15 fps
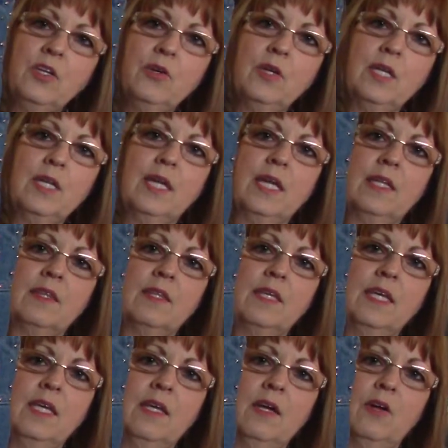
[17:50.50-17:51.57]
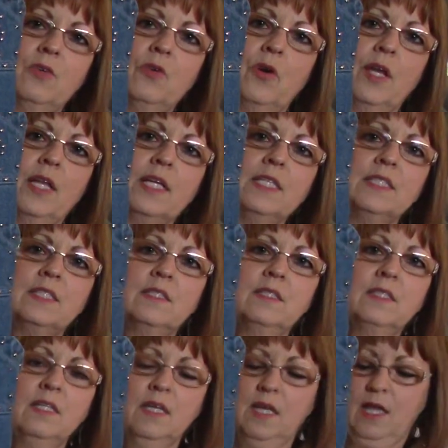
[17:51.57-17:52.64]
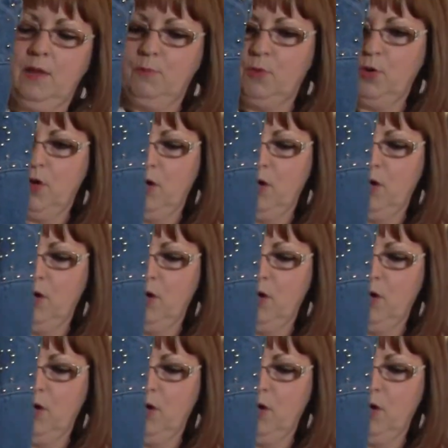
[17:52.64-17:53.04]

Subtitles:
you can get the doilies and put